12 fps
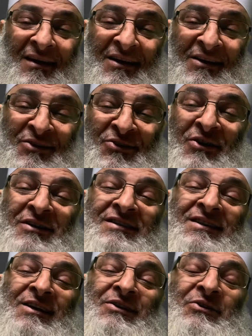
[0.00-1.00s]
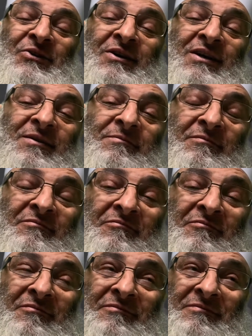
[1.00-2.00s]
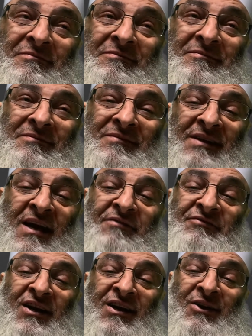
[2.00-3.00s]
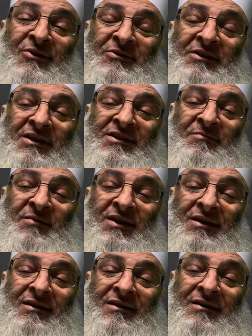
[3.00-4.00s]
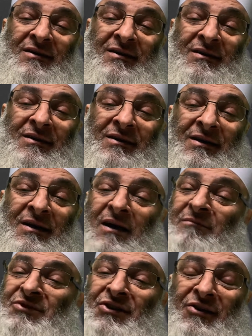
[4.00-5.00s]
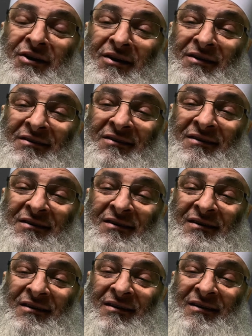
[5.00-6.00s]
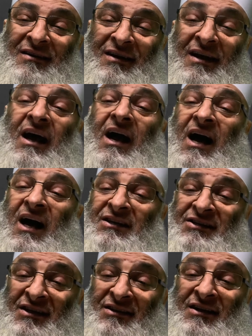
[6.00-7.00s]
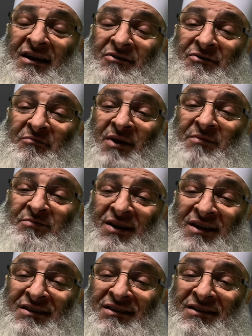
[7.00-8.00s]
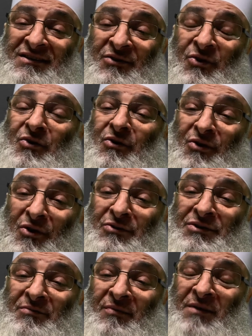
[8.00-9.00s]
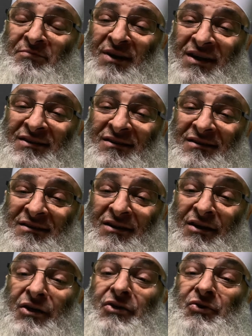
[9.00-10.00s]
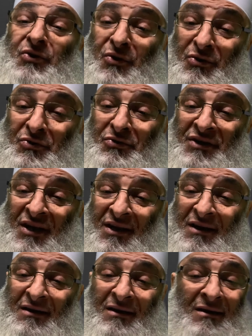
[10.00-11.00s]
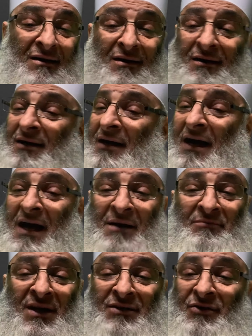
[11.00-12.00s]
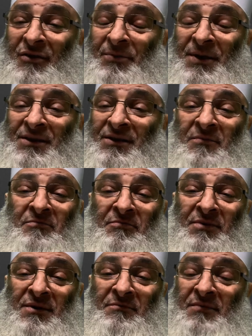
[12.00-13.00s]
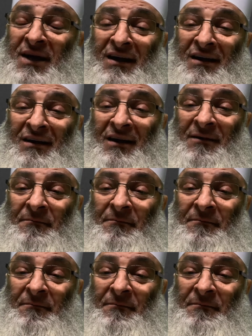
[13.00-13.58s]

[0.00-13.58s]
So he said to him, after he looked at the money, I'm sorry. I shut down my place or closed my place to go to Salah. I'm not opening it up back again.